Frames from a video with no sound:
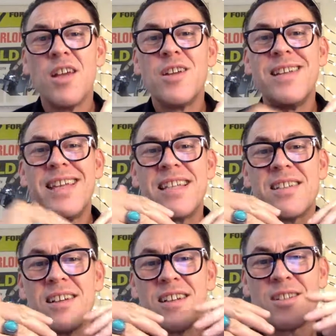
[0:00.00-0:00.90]
you need
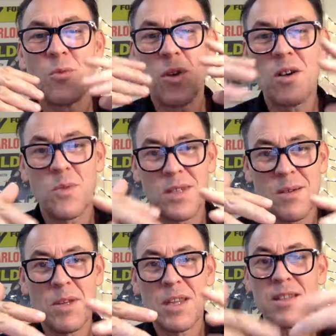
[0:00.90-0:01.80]
to work with
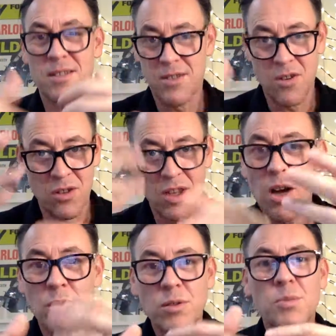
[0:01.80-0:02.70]
somebody that's a good
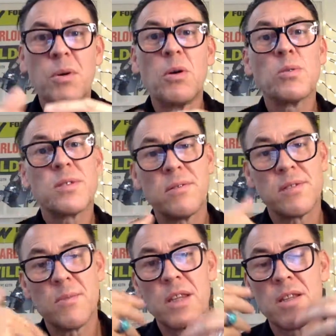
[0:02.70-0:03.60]
coach, but also
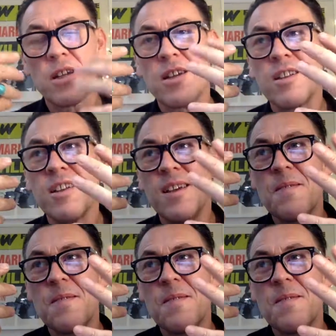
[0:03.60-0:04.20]
somebody that can